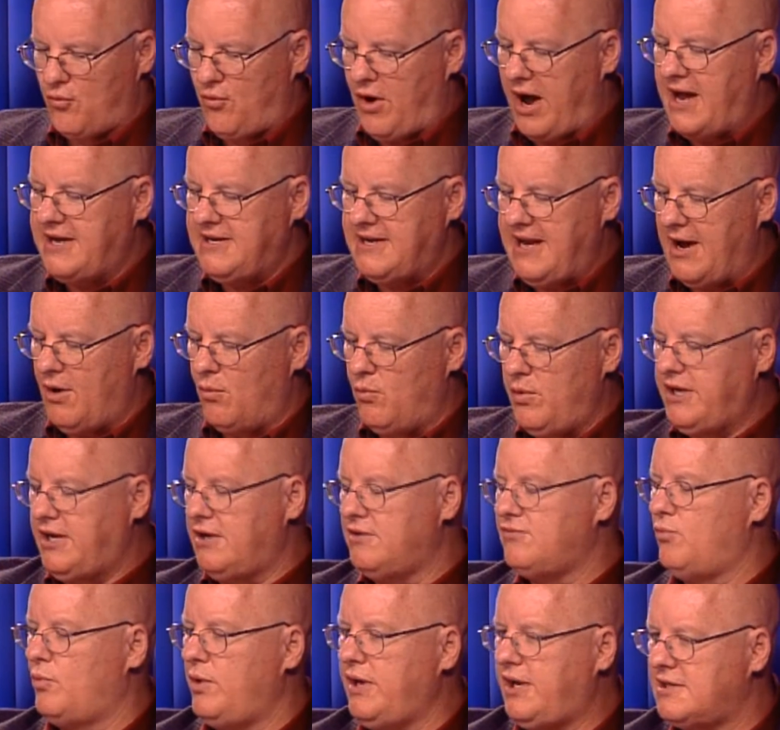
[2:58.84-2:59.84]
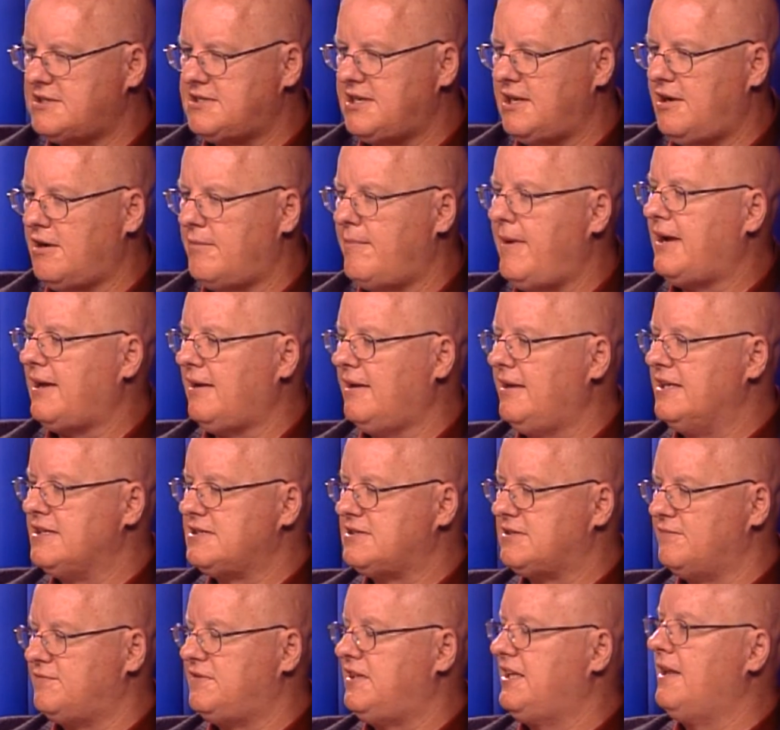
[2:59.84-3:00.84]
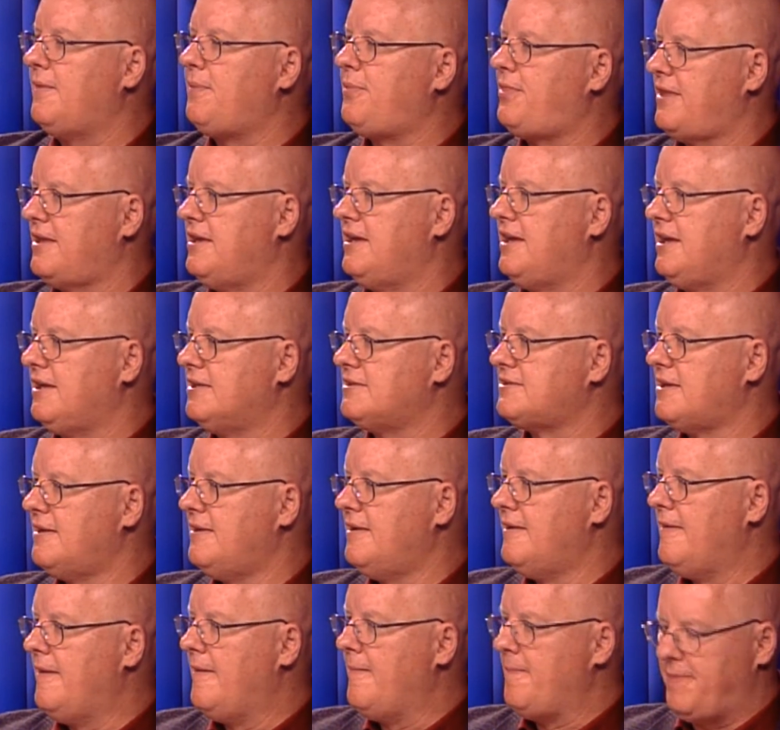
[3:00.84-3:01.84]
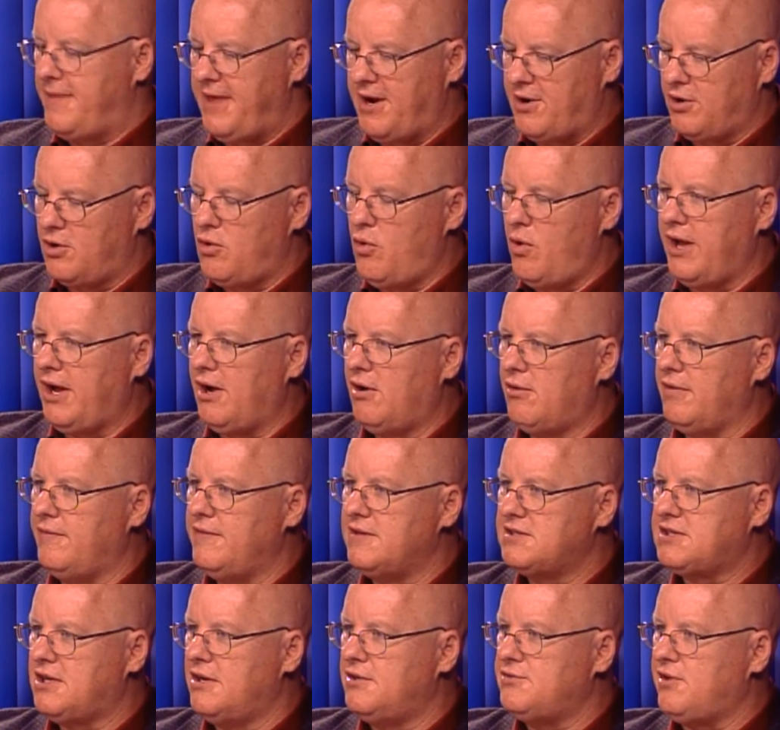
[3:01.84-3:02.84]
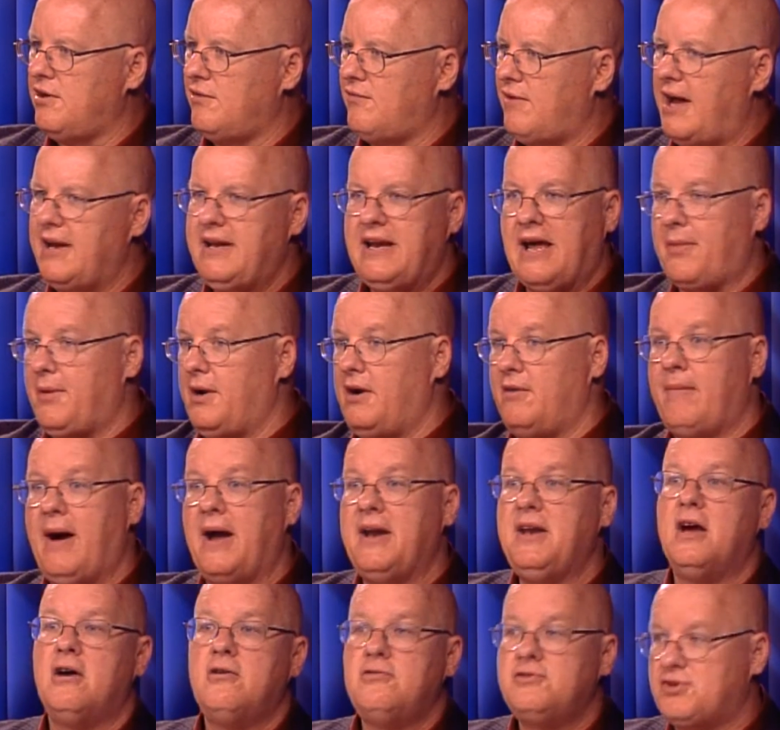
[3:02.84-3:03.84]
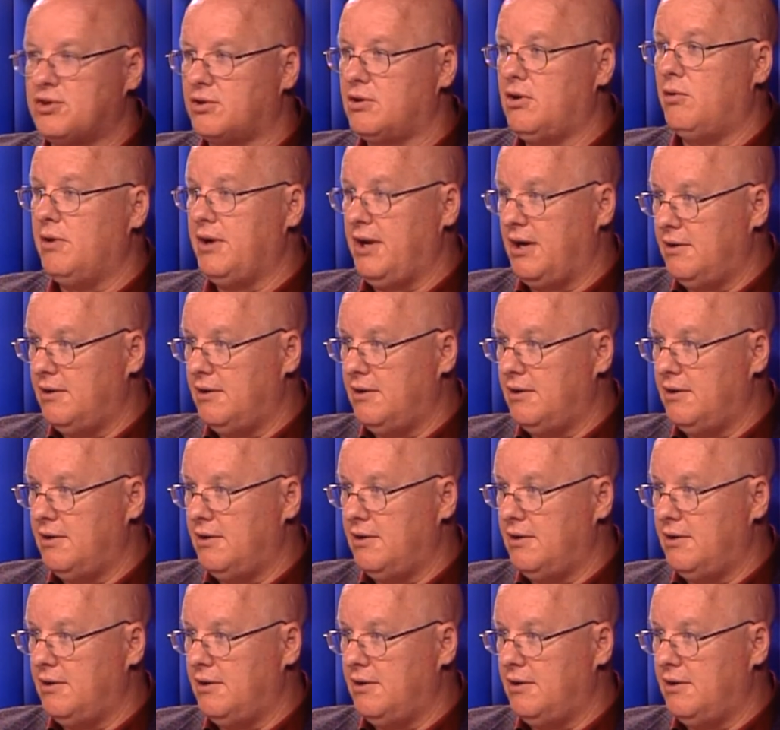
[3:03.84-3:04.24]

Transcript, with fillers: right now, we could, we could sit here and make a list of ten things that are going on in this country right now that everybody knows are going